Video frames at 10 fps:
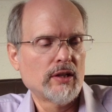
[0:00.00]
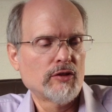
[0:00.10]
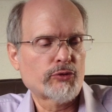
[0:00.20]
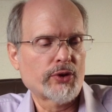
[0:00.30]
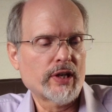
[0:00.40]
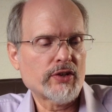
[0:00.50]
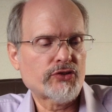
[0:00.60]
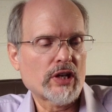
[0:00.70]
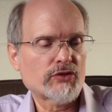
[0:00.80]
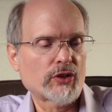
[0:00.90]
For thus
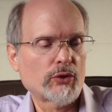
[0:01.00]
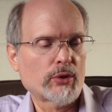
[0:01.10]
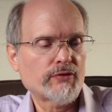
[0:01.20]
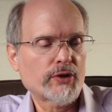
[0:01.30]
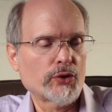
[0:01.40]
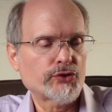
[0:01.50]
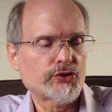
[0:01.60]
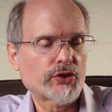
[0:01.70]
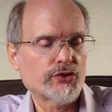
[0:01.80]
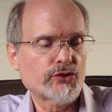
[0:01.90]
says the Lord of
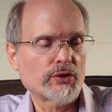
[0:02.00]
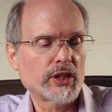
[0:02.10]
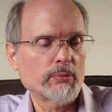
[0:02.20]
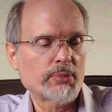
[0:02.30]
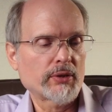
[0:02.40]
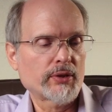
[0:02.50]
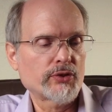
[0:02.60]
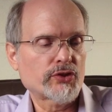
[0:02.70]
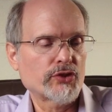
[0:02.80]
hosts concerning the pillars,